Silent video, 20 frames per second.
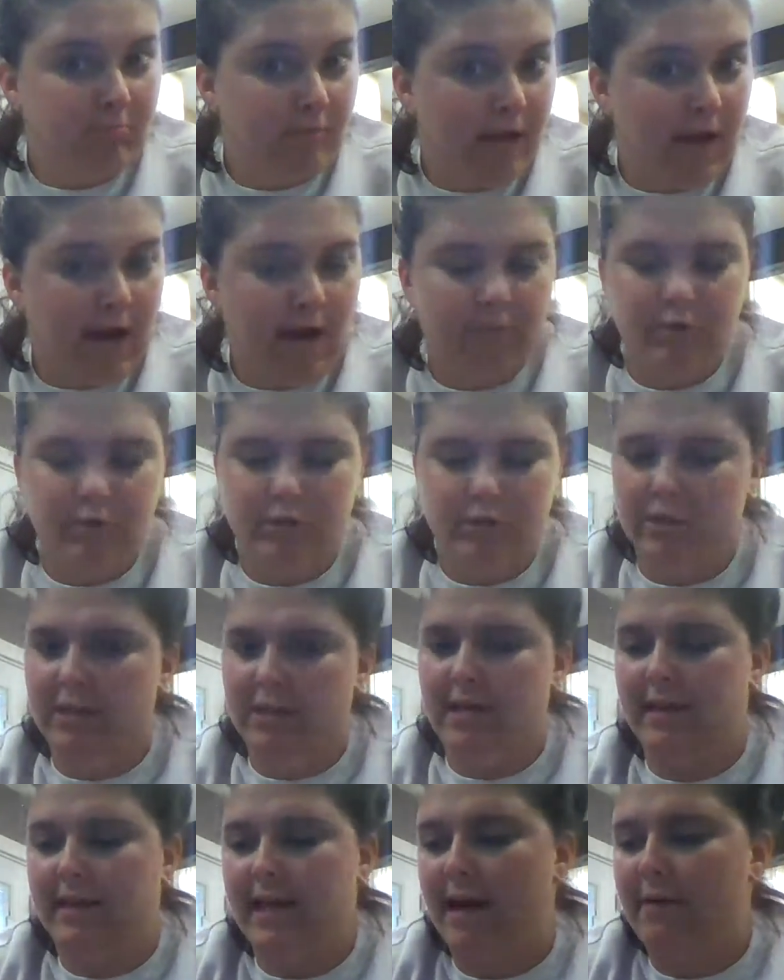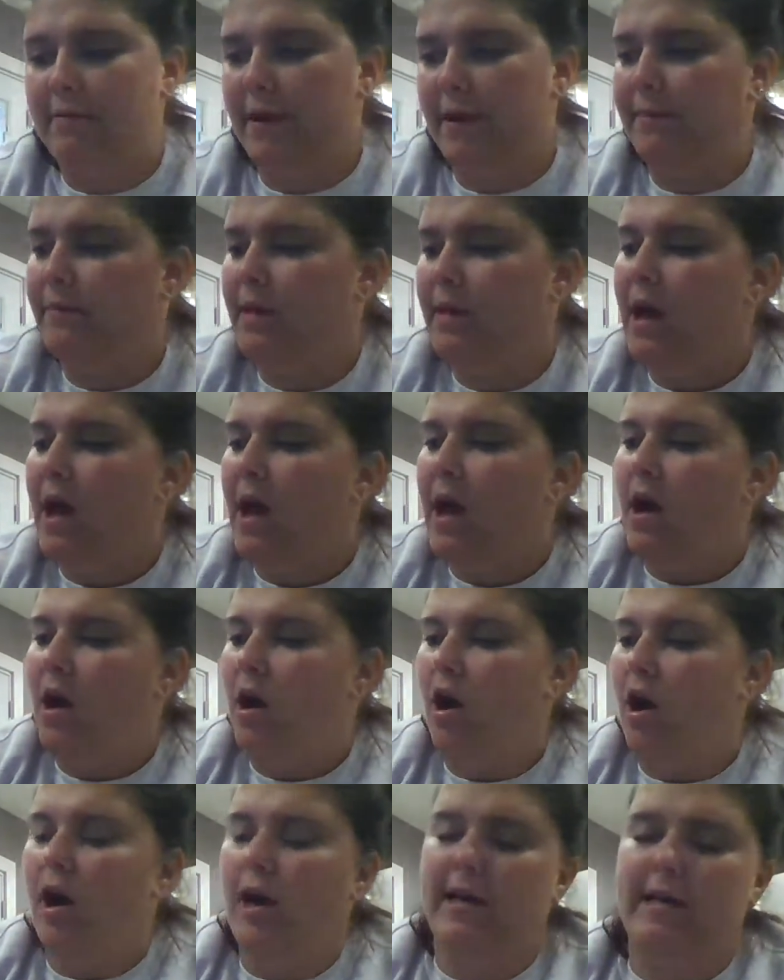I want you to think that way.
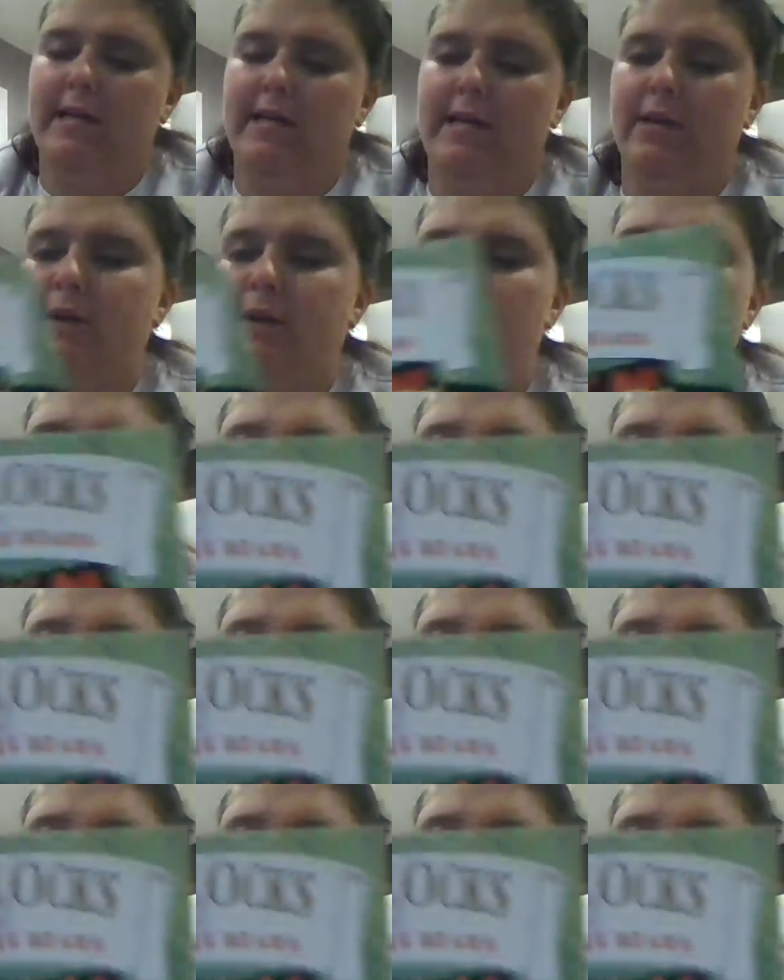All right, here we go.